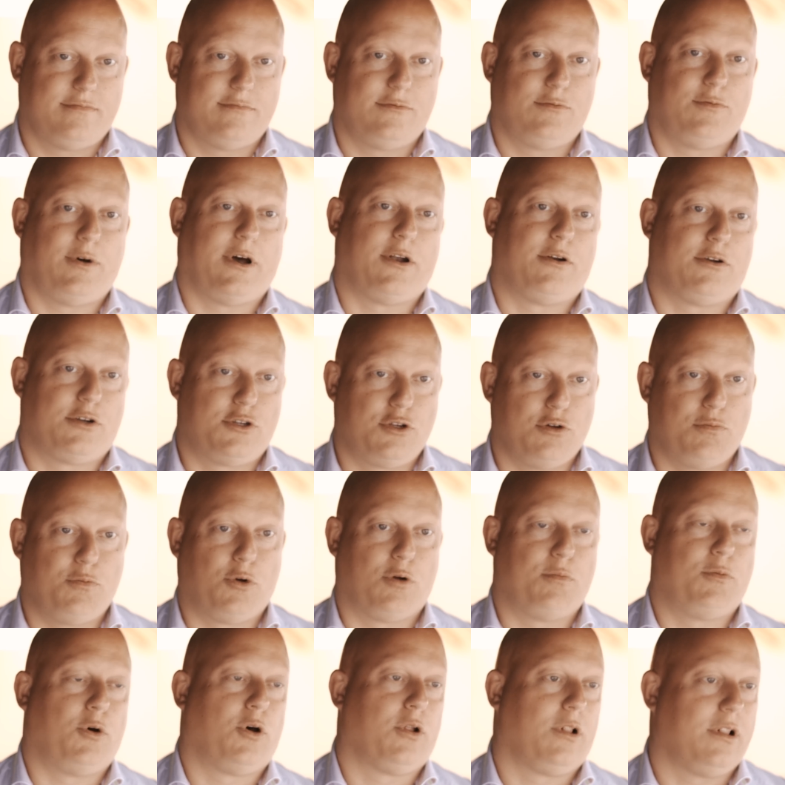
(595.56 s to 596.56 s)
one or two more
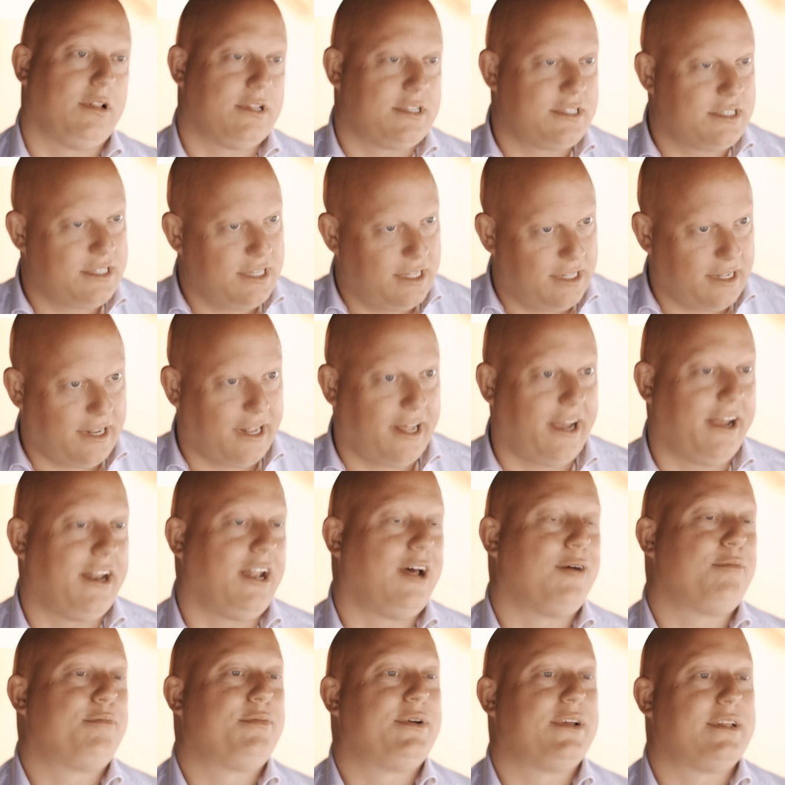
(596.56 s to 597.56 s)
models in the
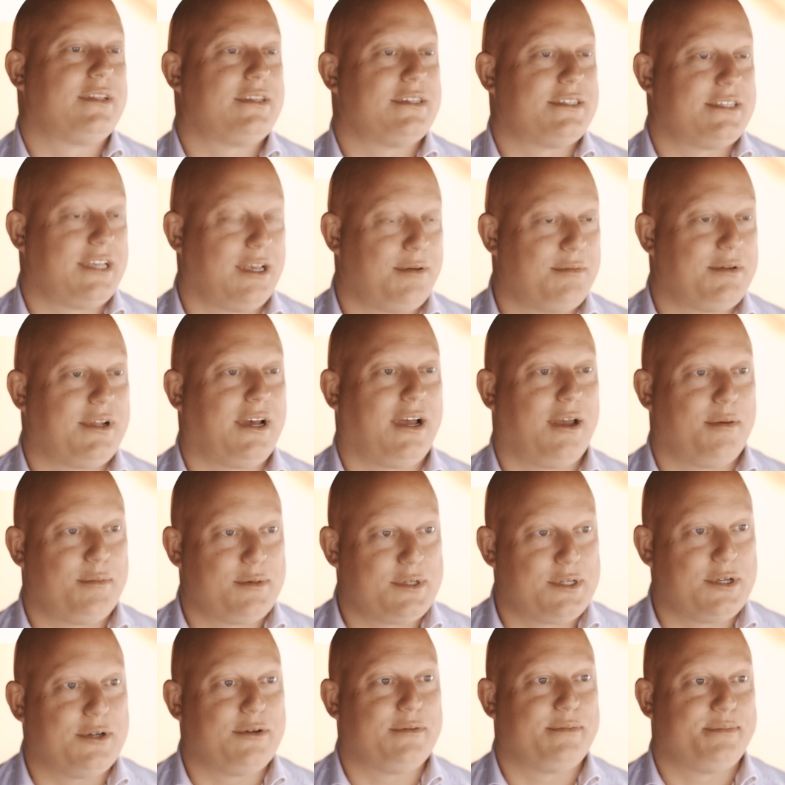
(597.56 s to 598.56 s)
lineup at the same time. So